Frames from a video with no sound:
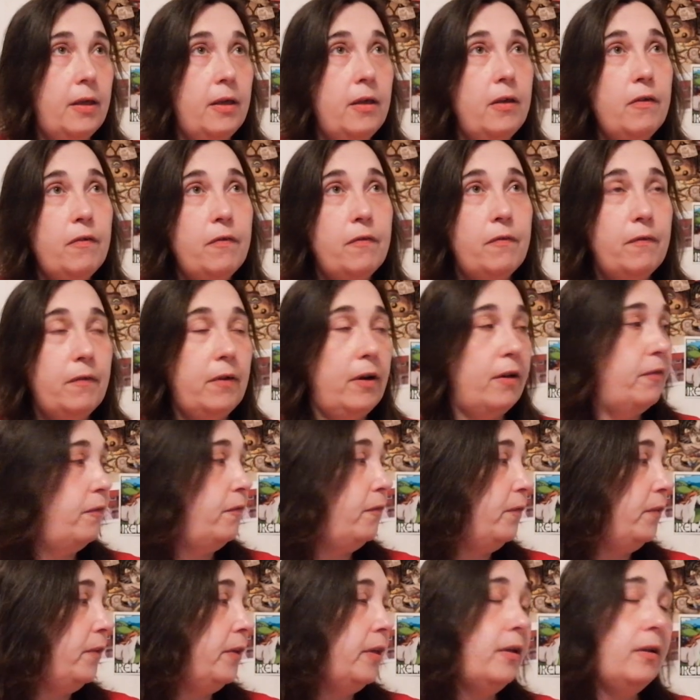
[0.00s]
if I
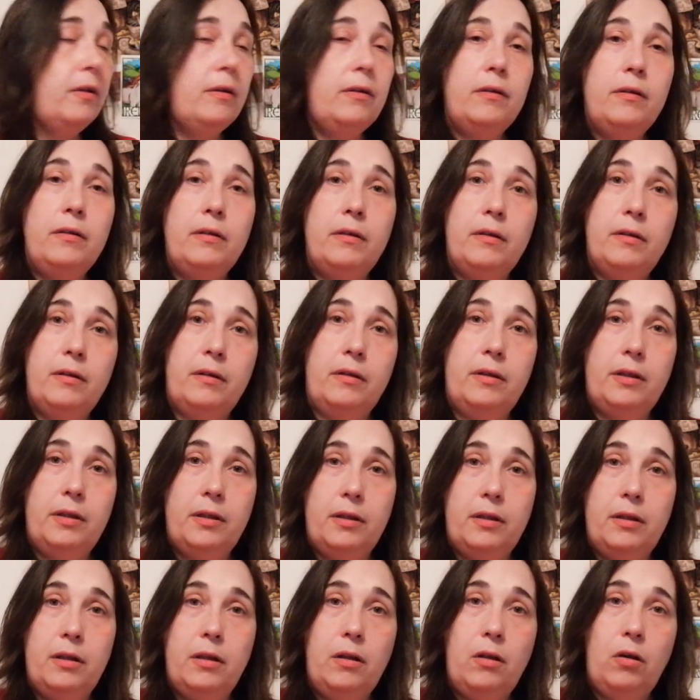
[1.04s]
feel
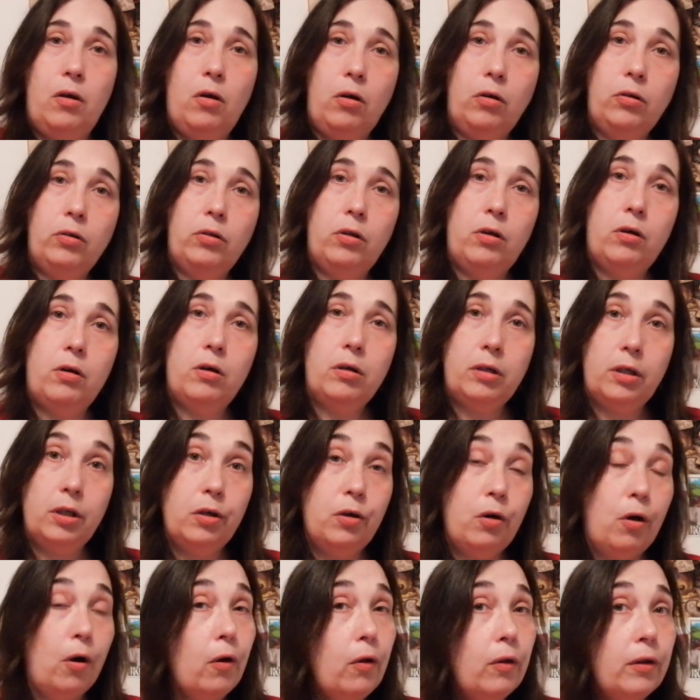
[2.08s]
the long dog
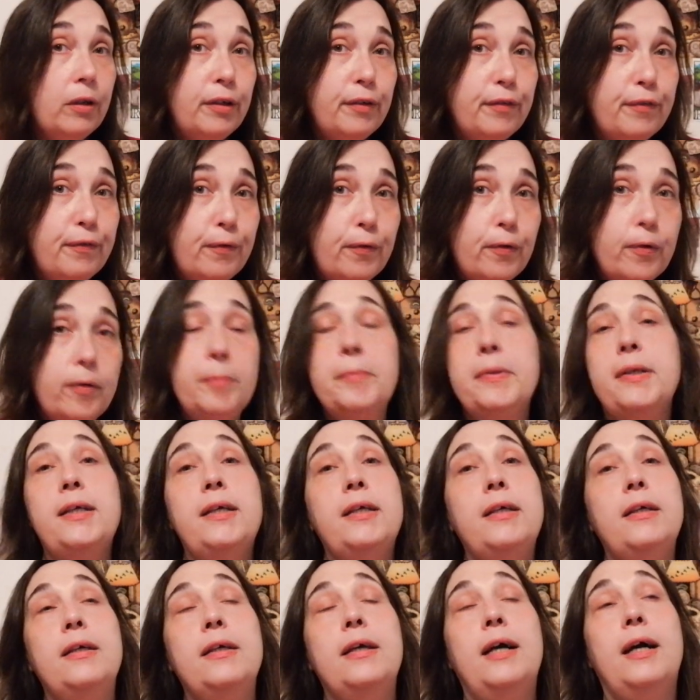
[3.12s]
calling for
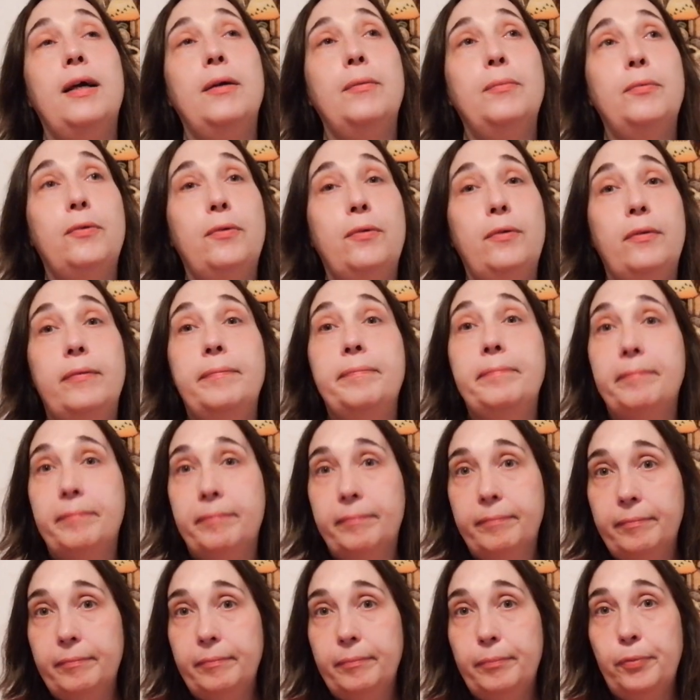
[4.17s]
me, I will
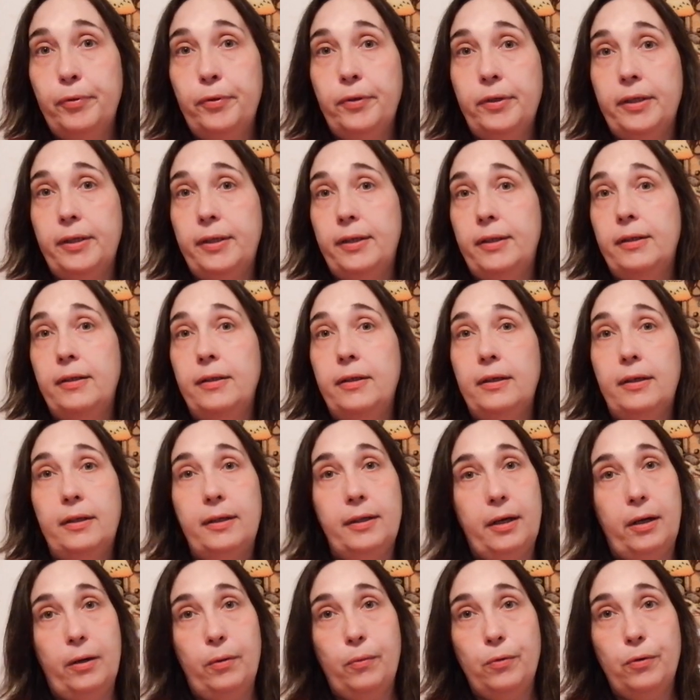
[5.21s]
put in
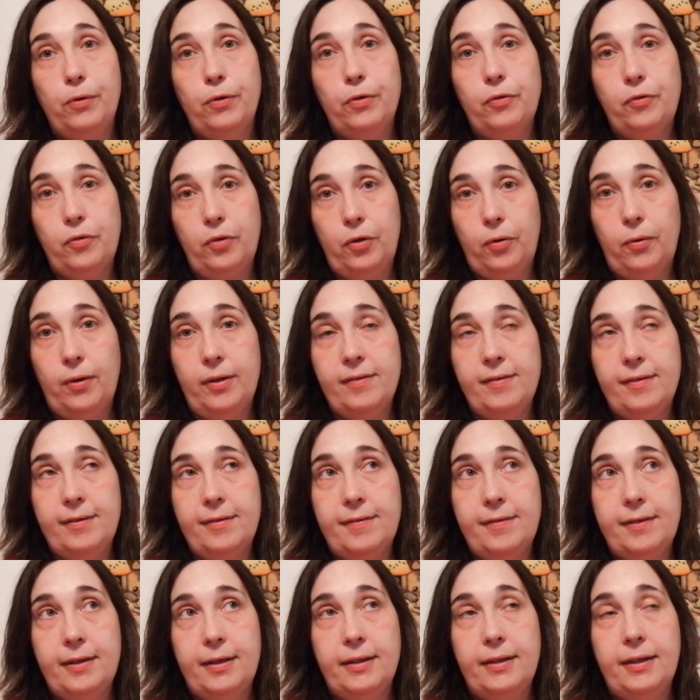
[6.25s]
an hour or so, as I
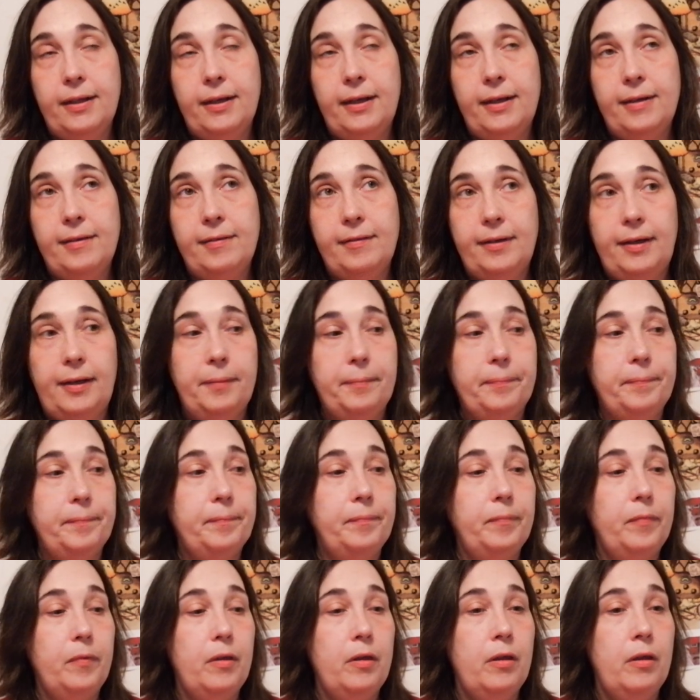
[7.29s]
said the last time.
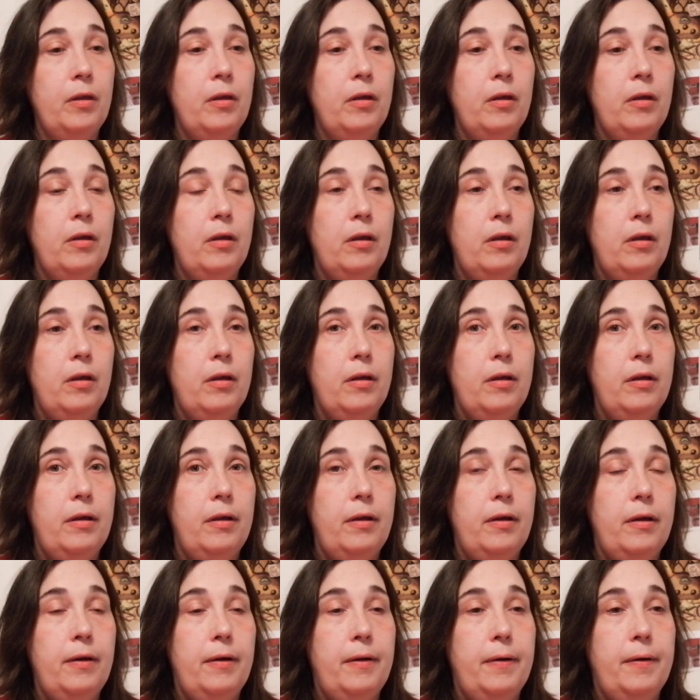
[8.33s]

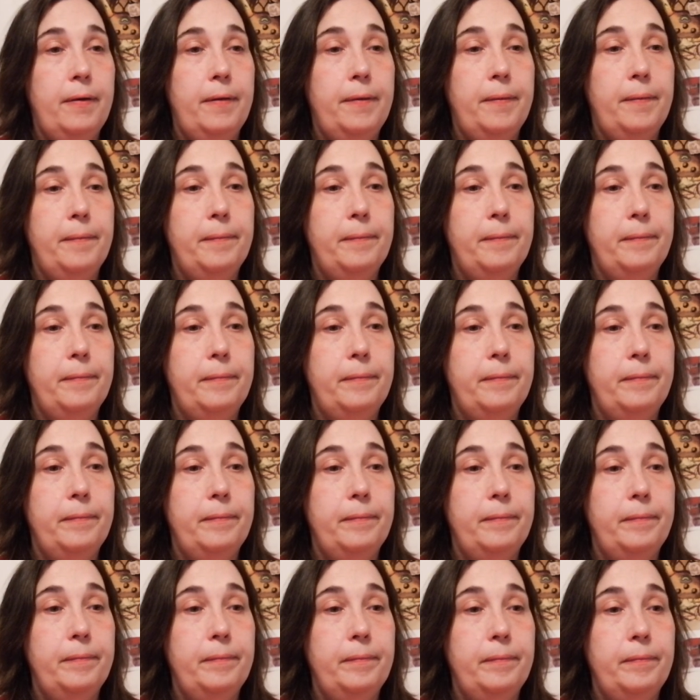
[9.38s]
Um,
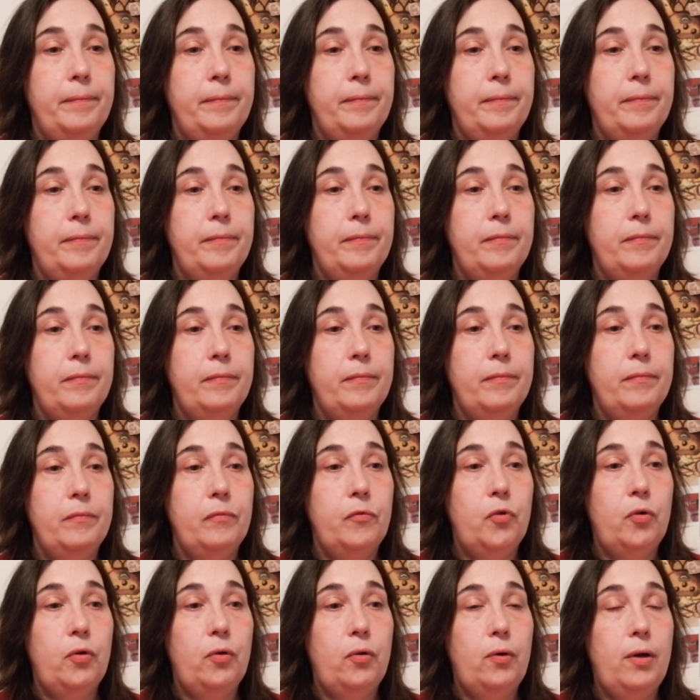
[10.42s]

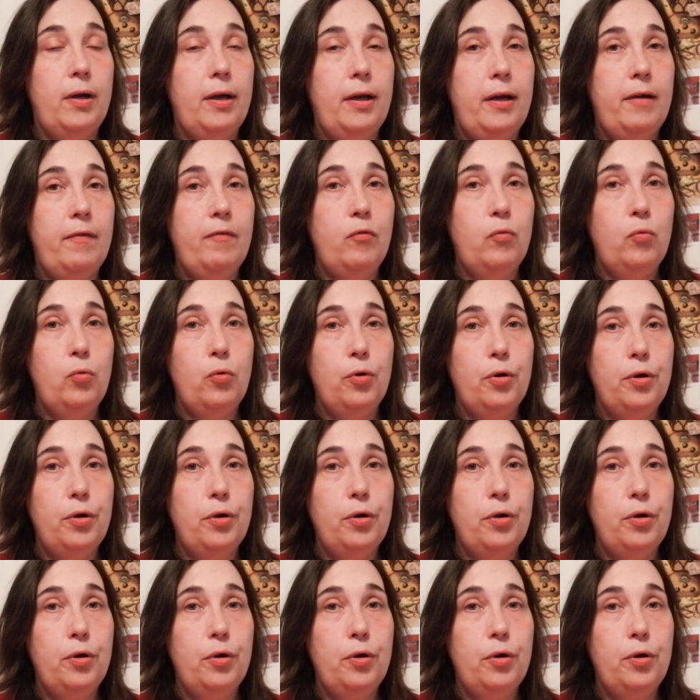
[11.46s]
so I have